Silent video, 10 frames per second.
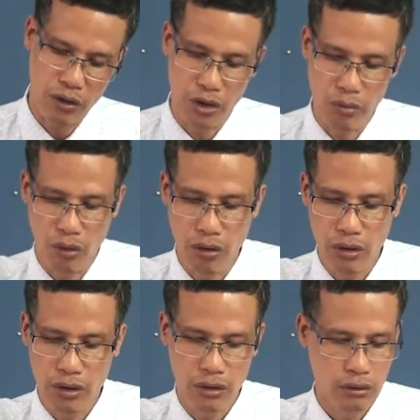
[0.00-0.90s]
corribo.
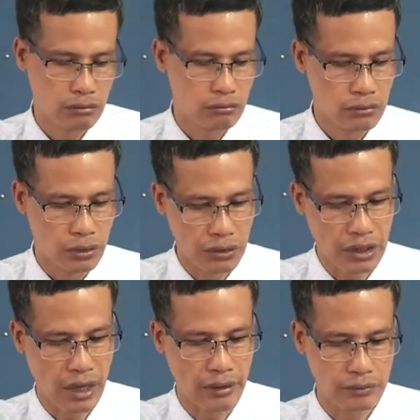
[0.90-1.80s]

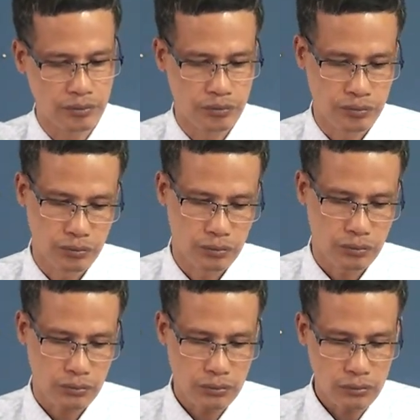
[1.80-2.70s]
Godige.
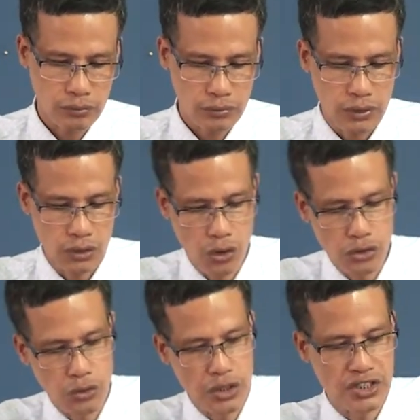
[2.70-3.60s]

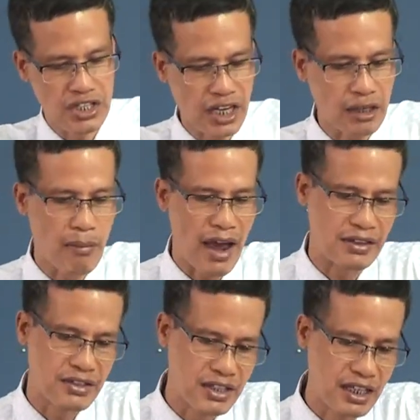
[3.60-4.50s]
Those who are sick
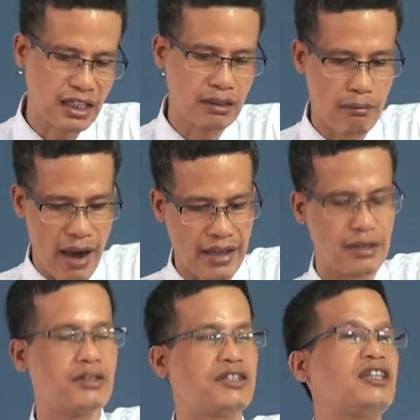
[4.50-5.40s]
mind, sick
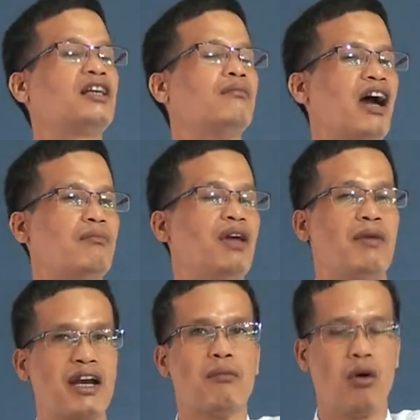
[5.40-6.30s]
mind, sick mind,
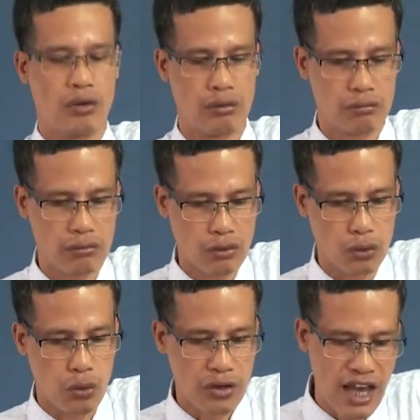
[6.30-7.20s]
bemari mon,
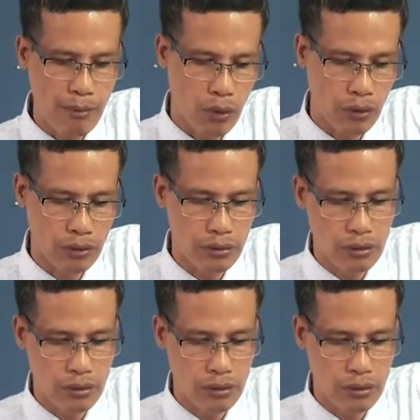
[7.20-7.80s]
rugia mon.